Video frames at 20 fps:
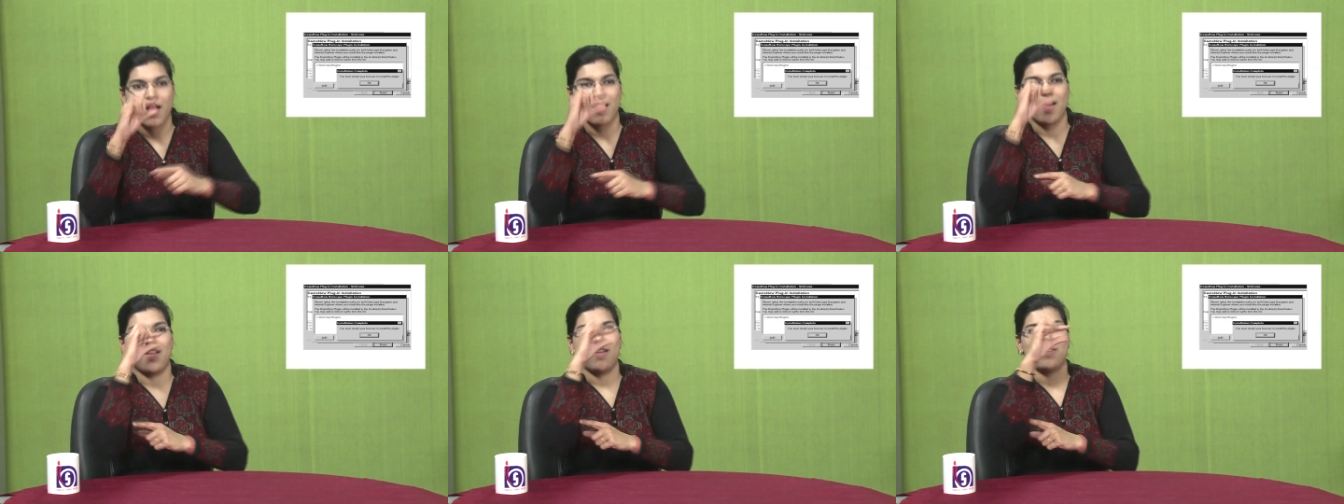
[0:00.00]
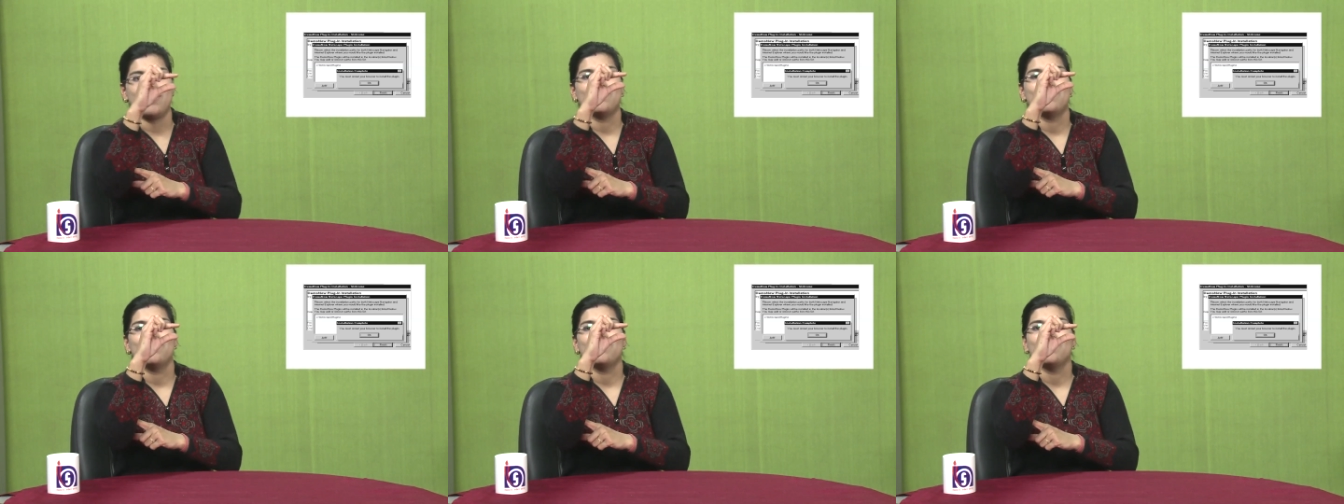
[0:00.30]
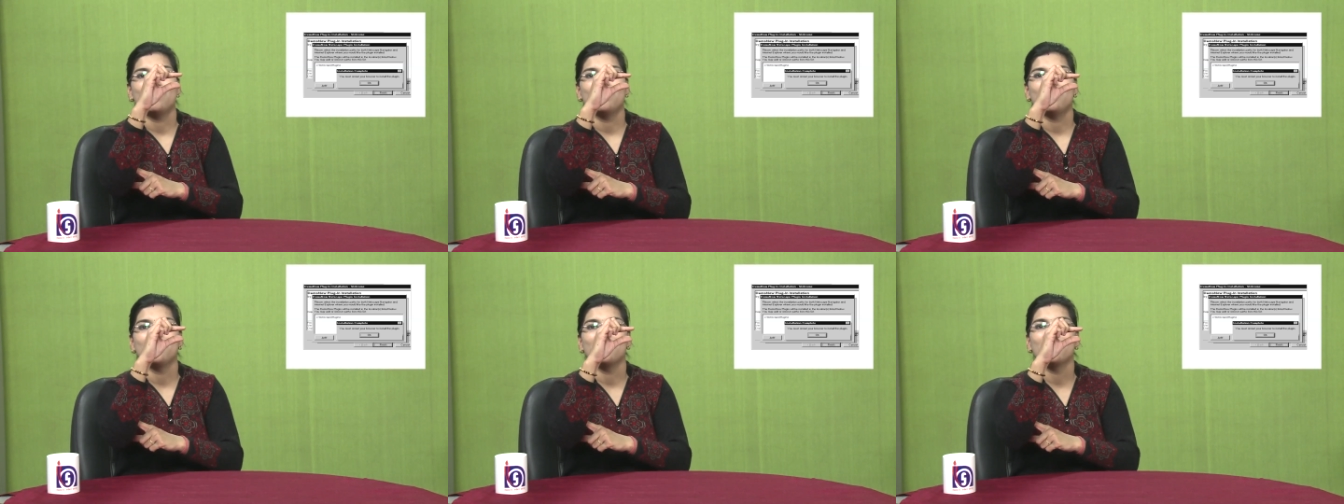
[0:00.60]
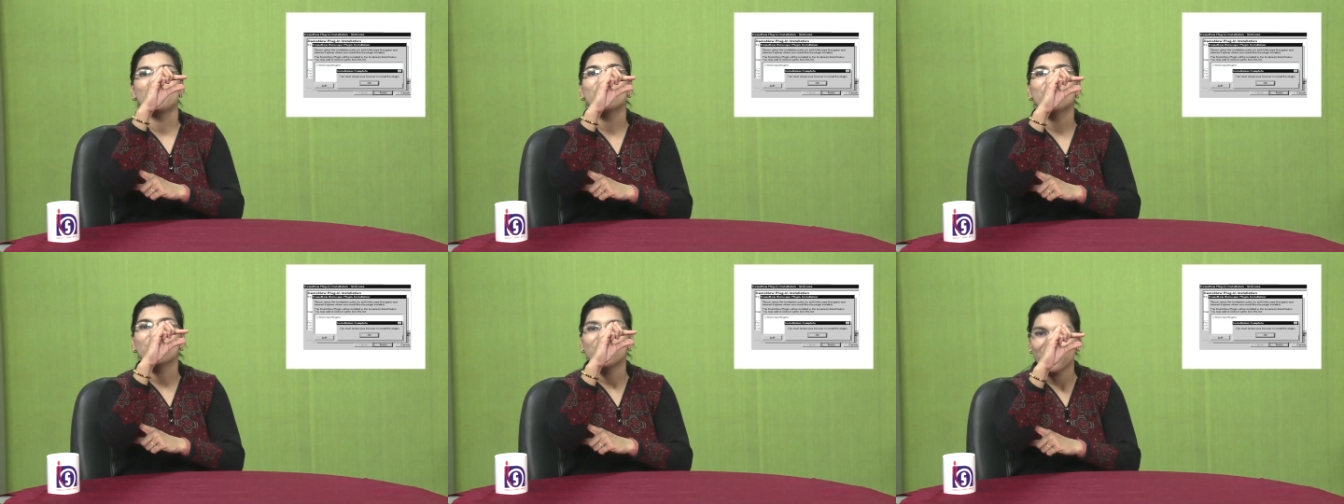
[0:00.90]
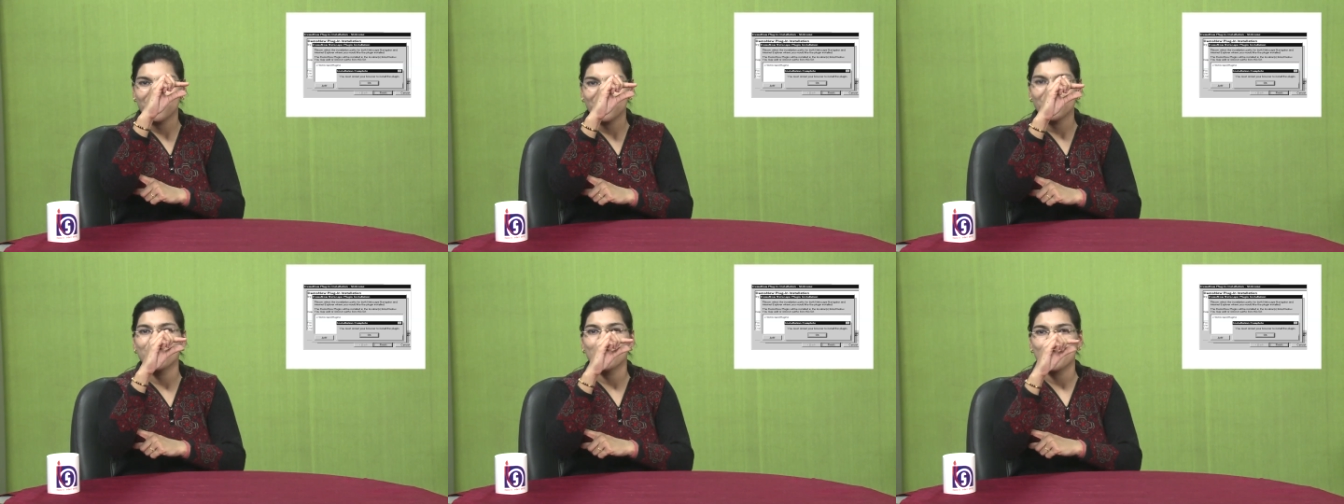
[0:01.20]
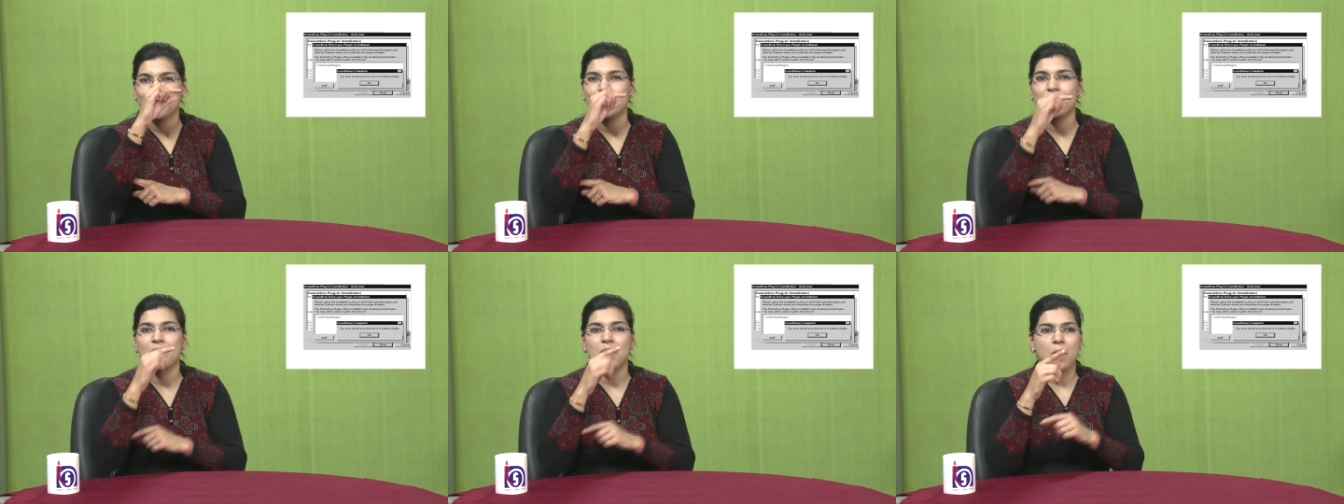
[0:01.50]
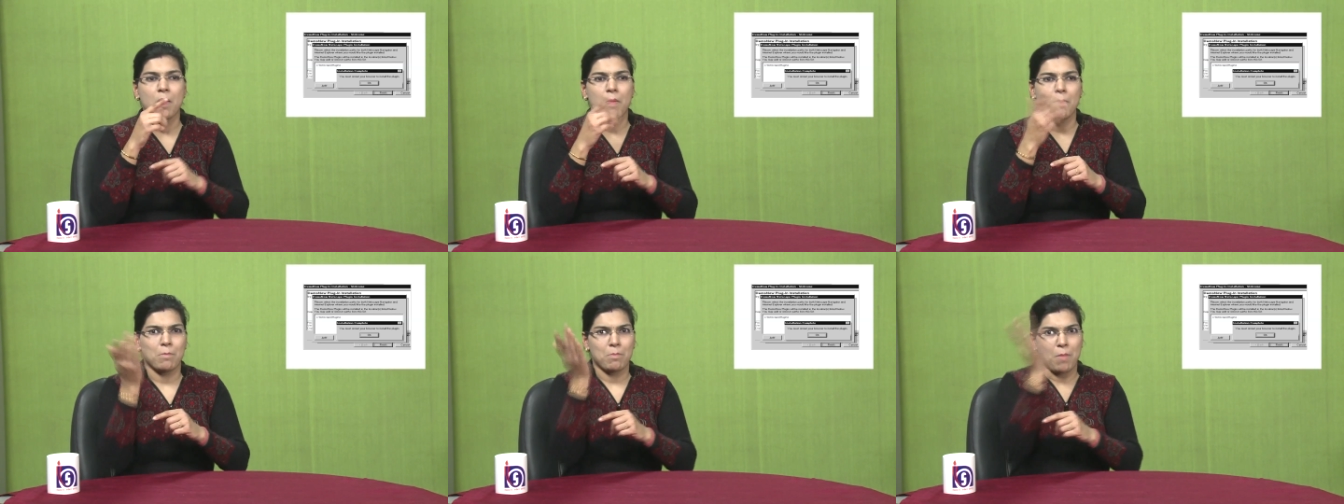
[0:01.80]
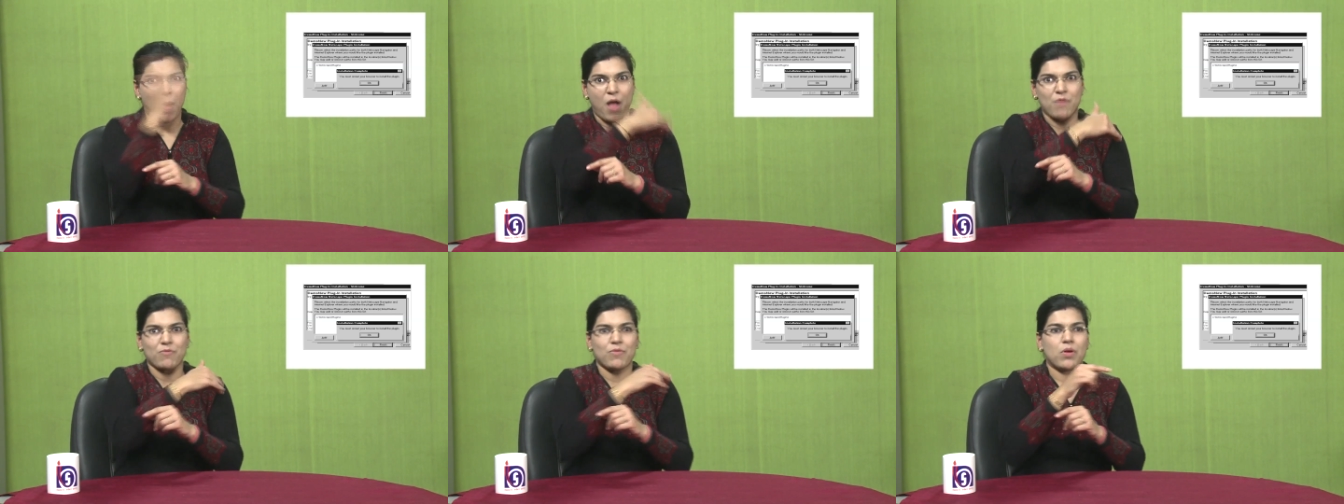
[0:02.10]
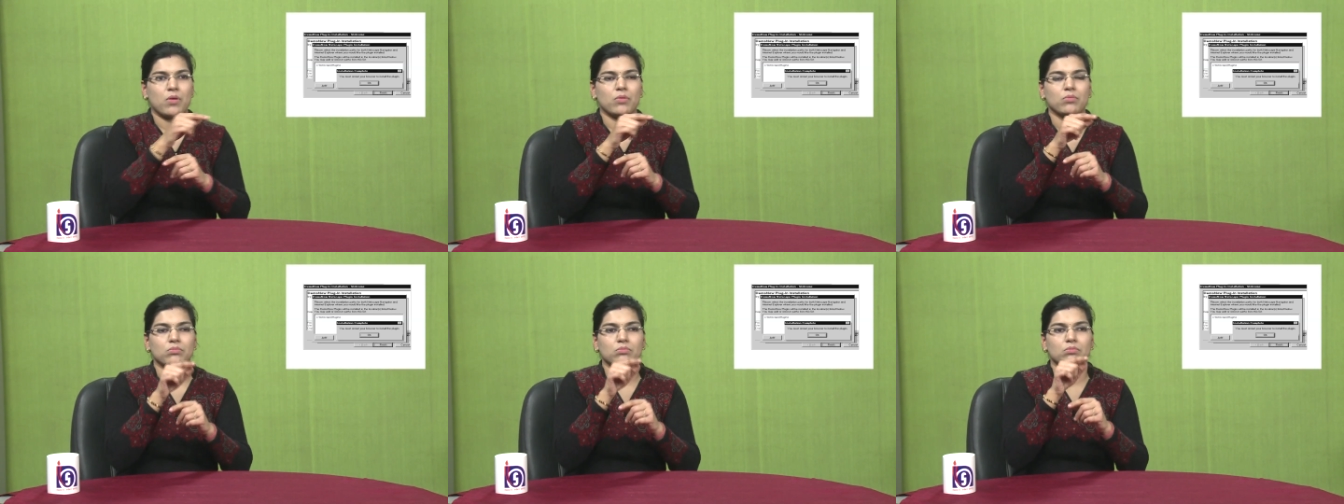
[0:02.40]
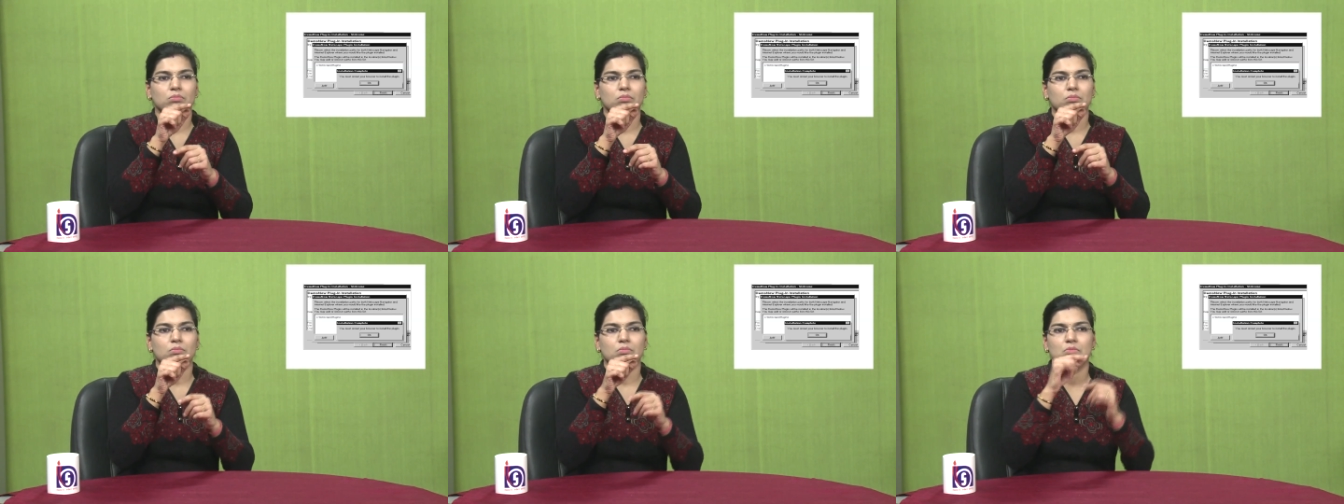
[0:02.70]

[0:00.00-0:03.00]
they always ask if you want to